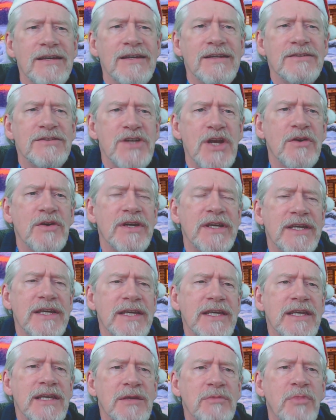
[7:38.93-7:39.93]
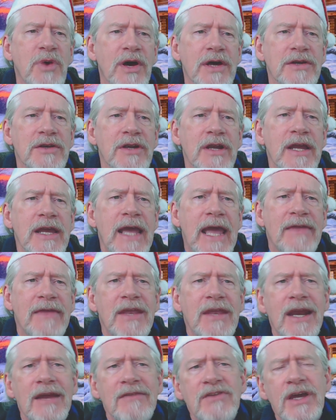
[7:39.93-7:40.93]
Gerry E. Potter. And
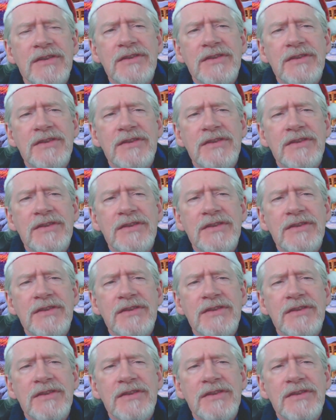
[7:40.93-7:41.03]
then I've